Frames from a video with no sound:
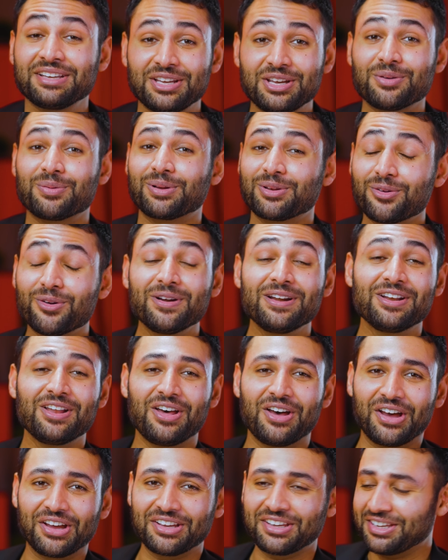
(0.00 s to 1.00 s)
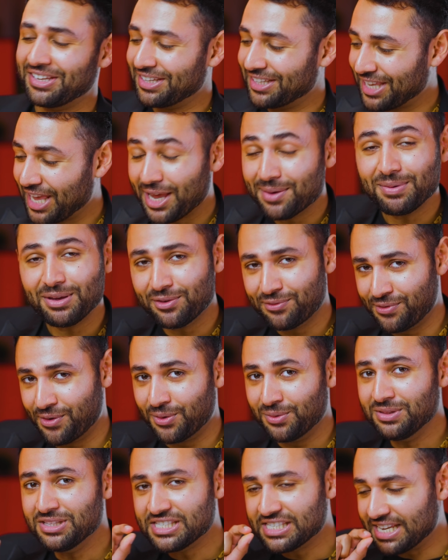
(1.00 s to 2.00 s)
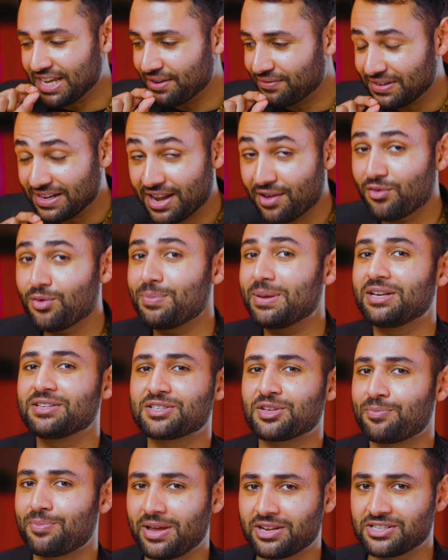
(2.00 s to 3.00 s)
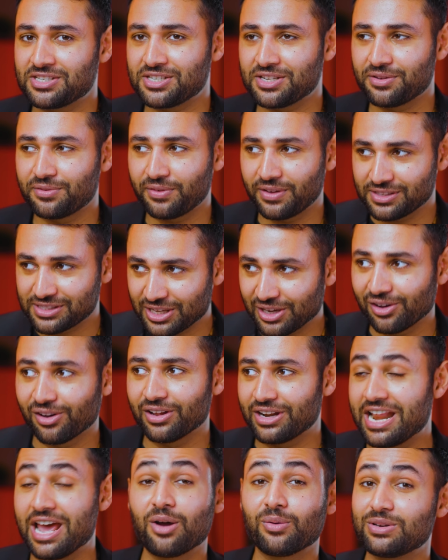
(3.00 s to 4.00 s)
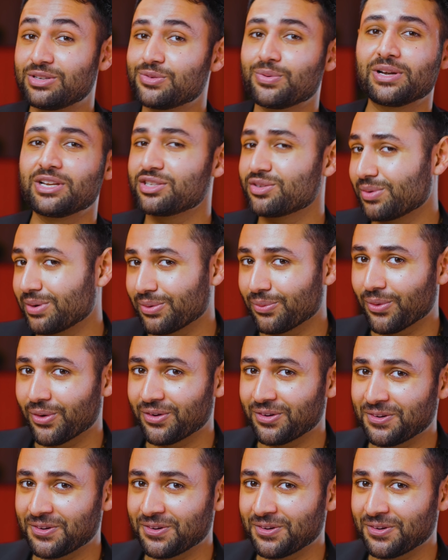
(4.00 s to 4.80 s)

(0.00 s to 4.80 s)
Well, you're in luck. Gaming phones have never been as competitive as they are now in 2021.